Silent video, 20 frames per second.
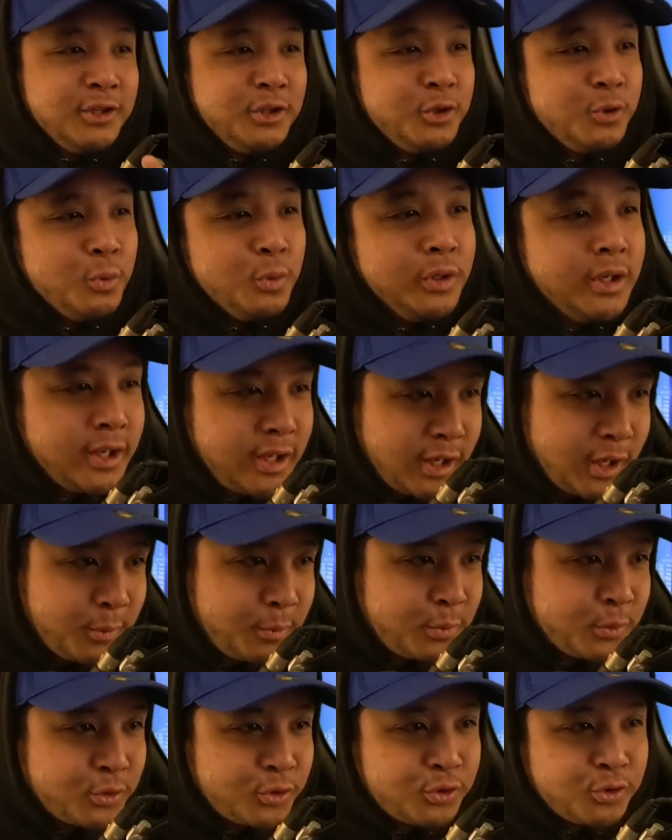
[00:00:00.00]
to another
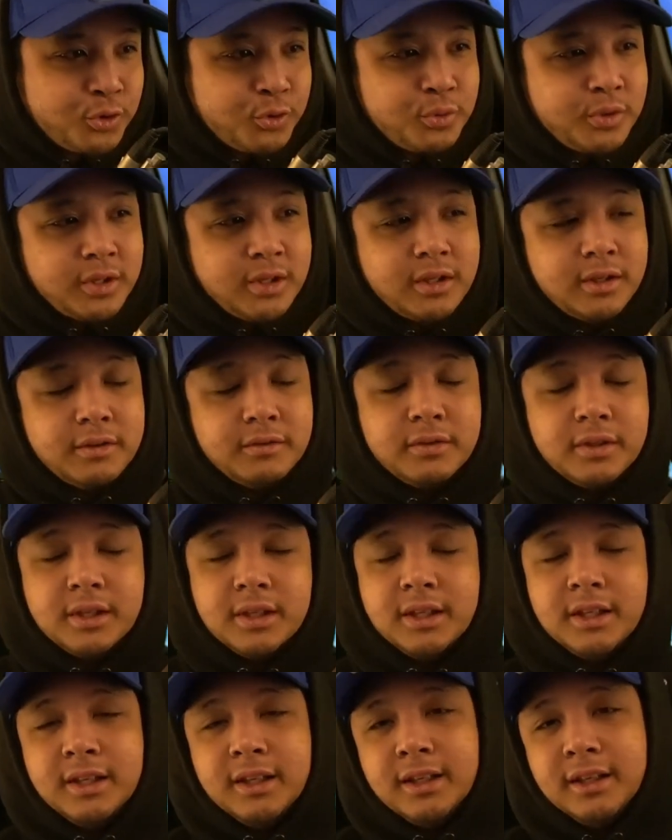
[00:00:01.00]
episode of
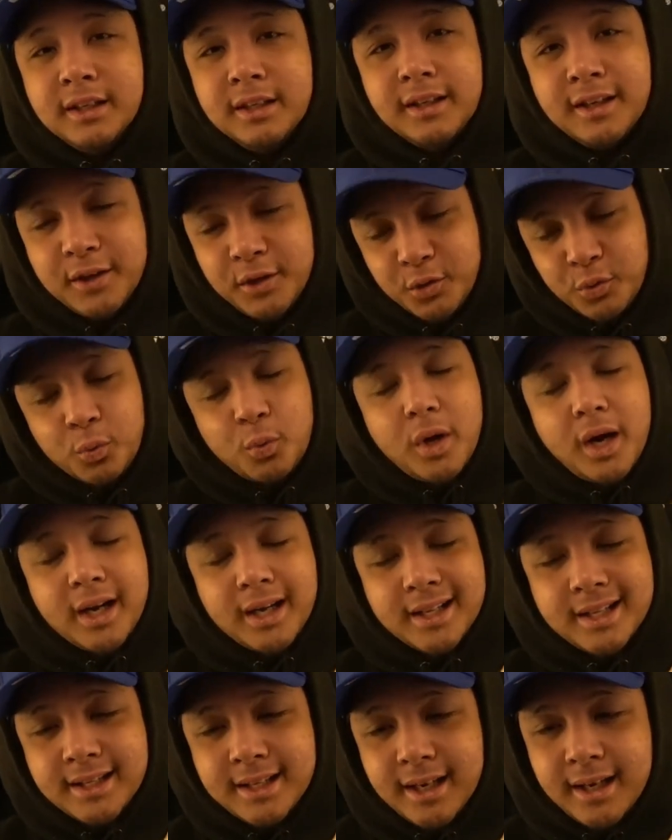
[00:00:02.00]
The
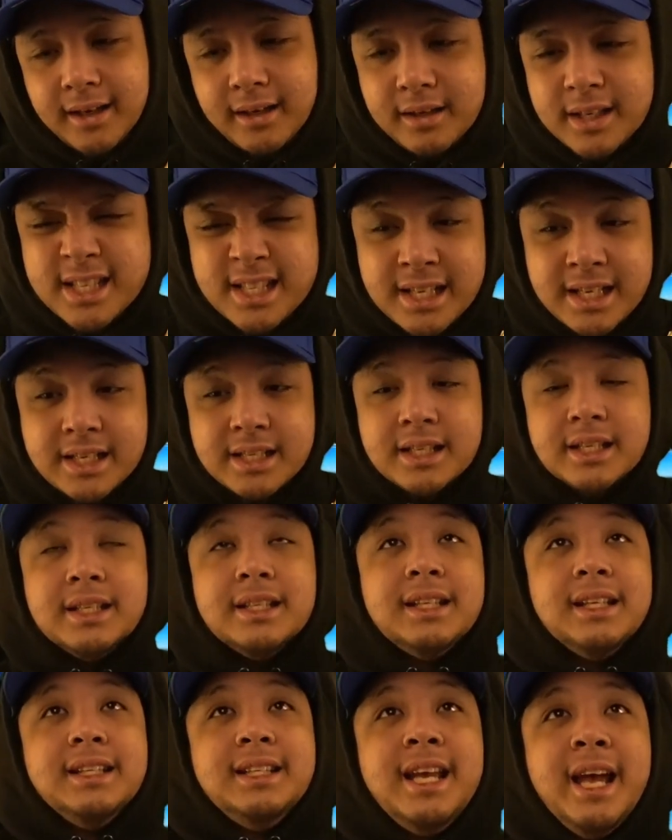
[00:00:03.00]
Walking Dead
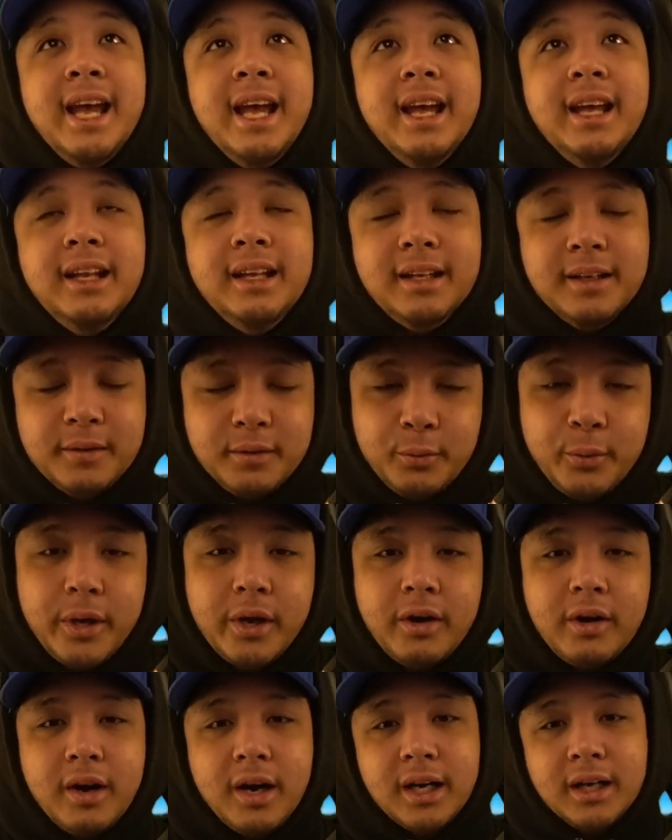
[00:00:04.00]
season 10. We
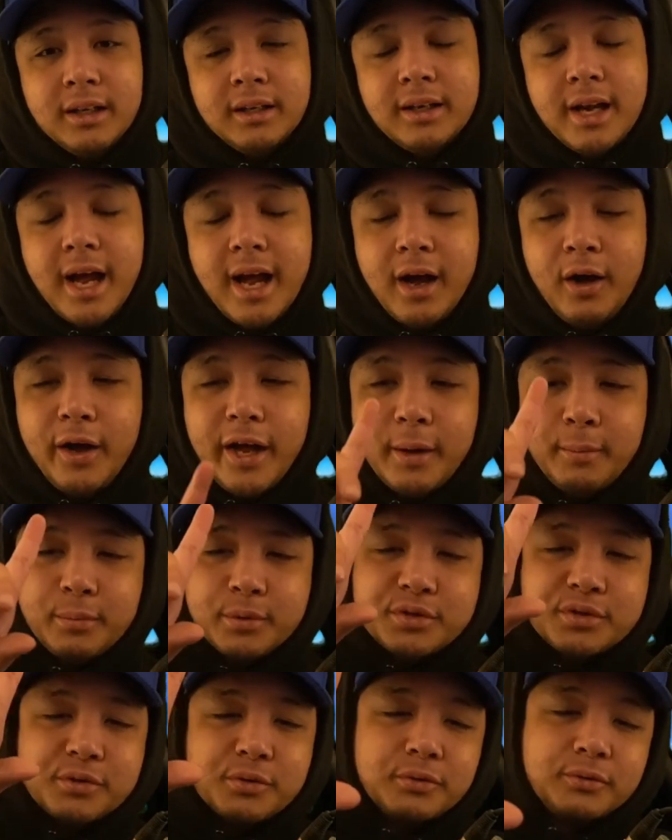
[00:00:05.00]
are on now
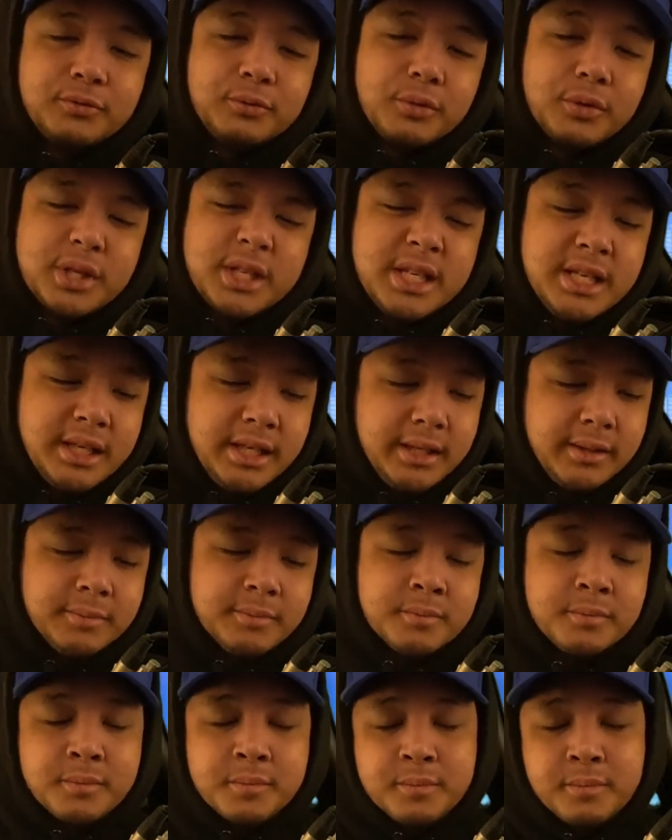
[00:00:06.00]
episode
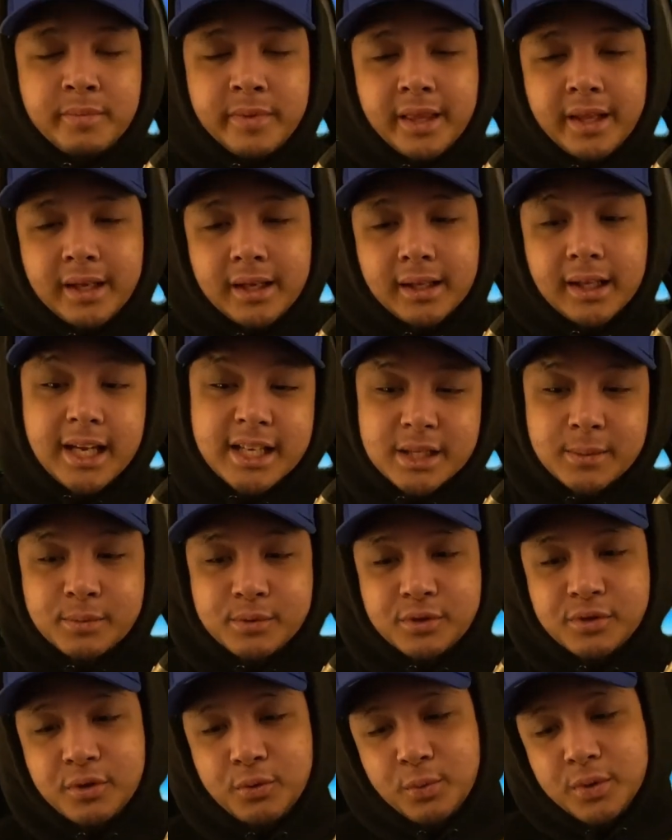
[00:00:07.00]
14. Last
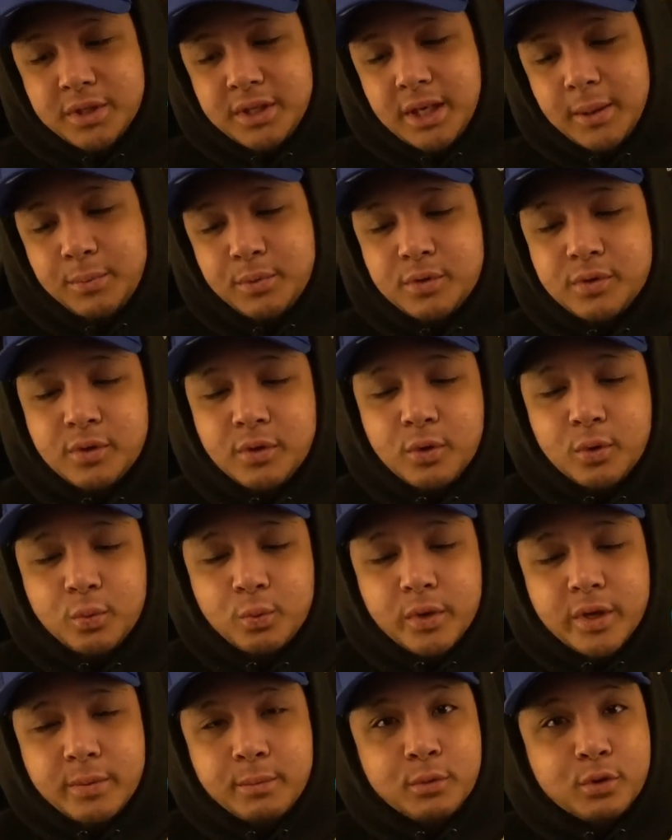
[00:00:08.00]
episode was the episode
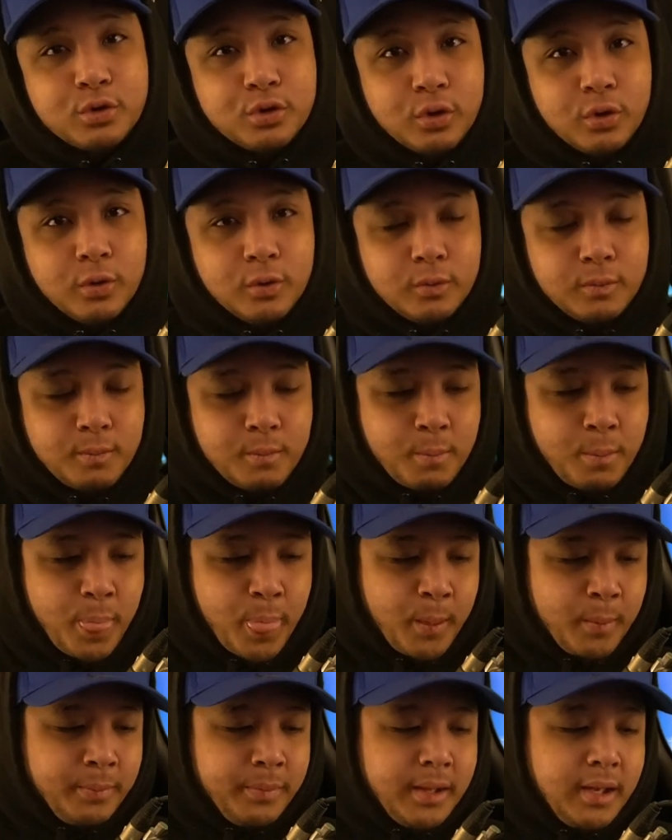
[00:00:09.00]
with Michonne
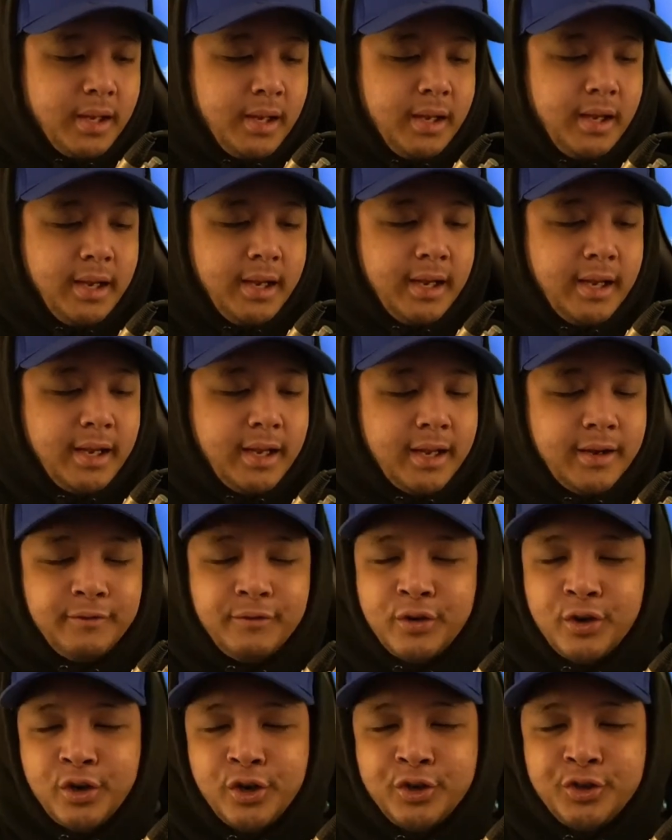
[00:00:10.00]
and
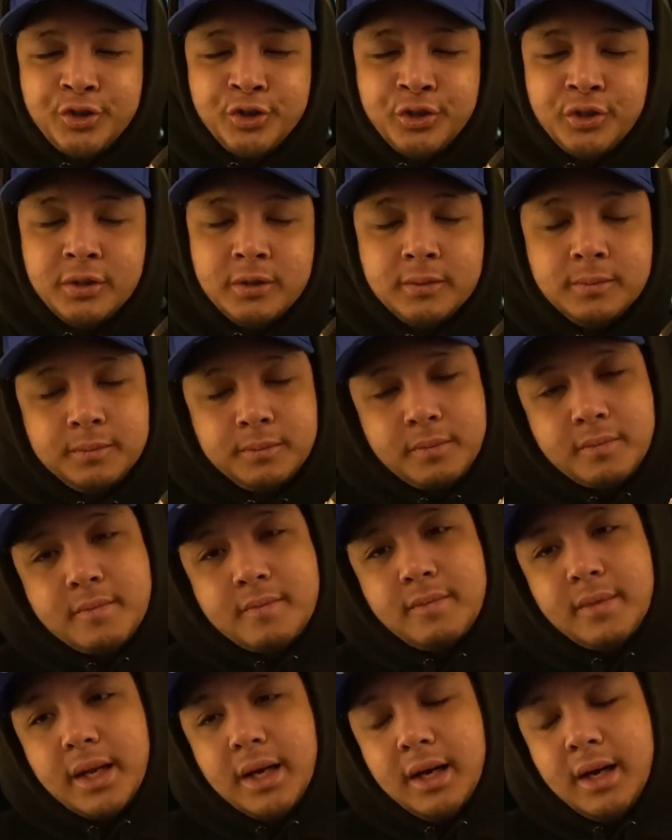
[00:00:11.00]
Virgil.
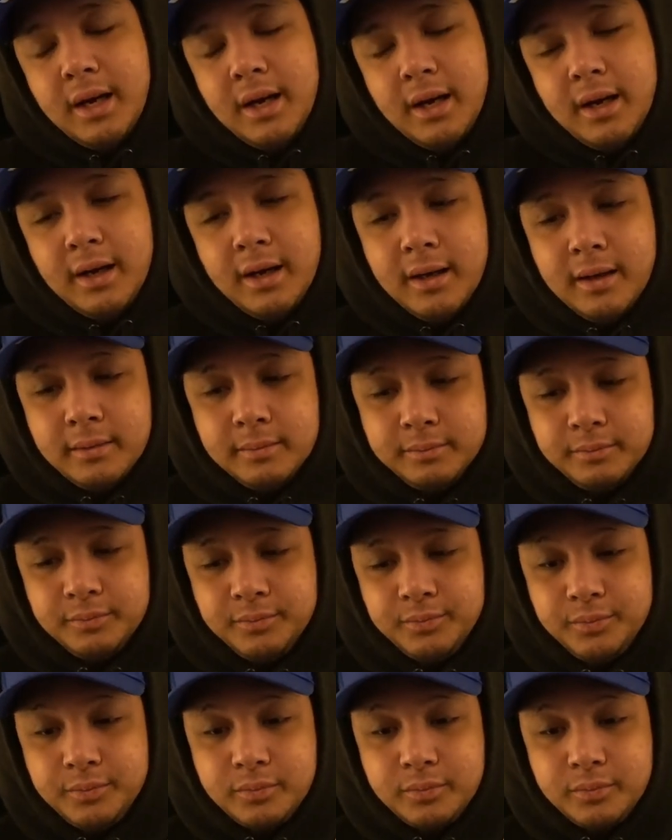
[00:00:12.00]
Some